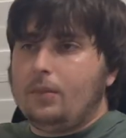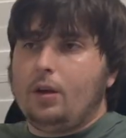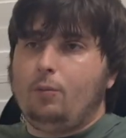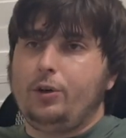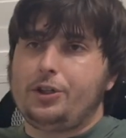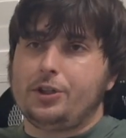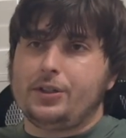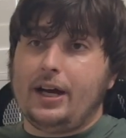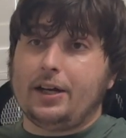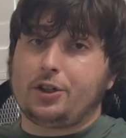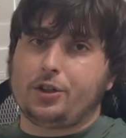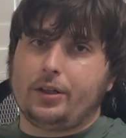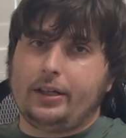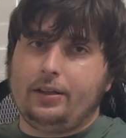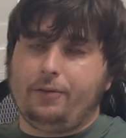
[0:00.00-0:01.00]
which is
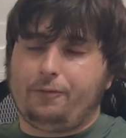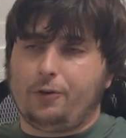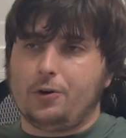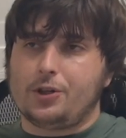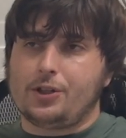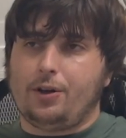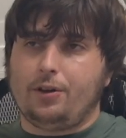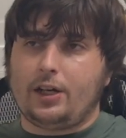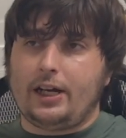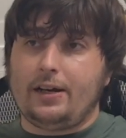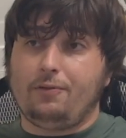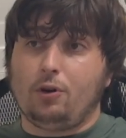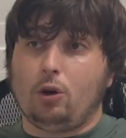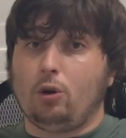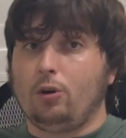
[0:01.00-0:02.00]
actually the first song I
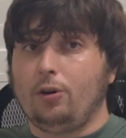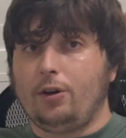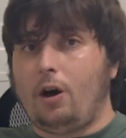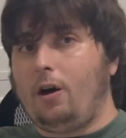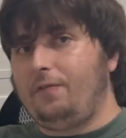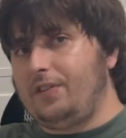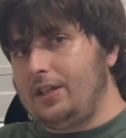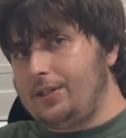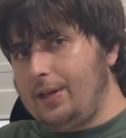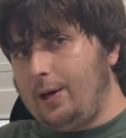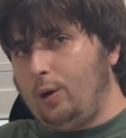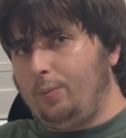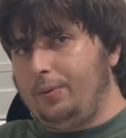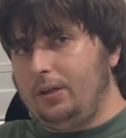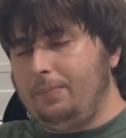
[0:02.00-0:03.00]
ever heard off this
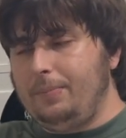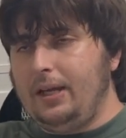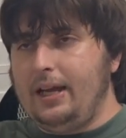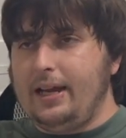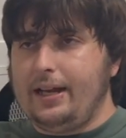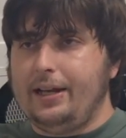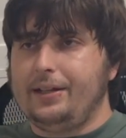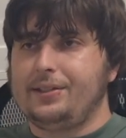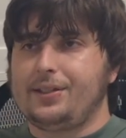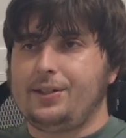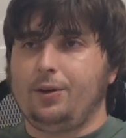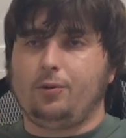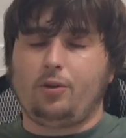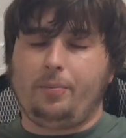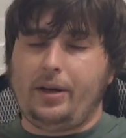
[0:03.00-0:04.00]
album and
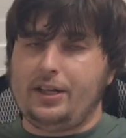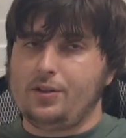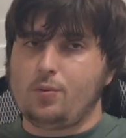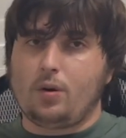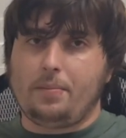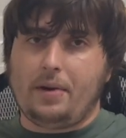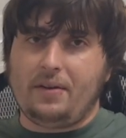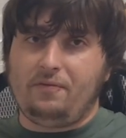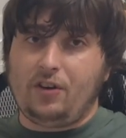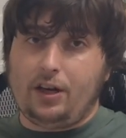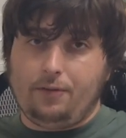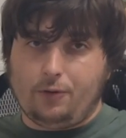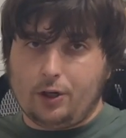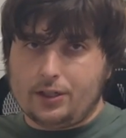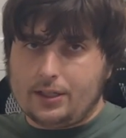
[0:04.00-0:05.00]
still remains one of my
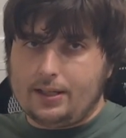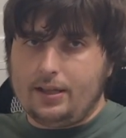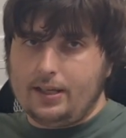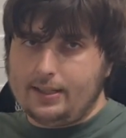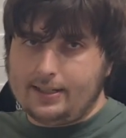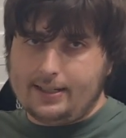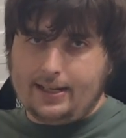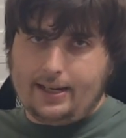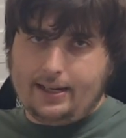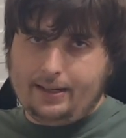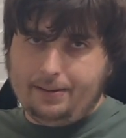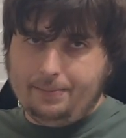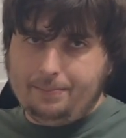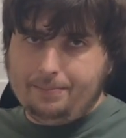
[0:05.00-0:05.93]
favorites to this day.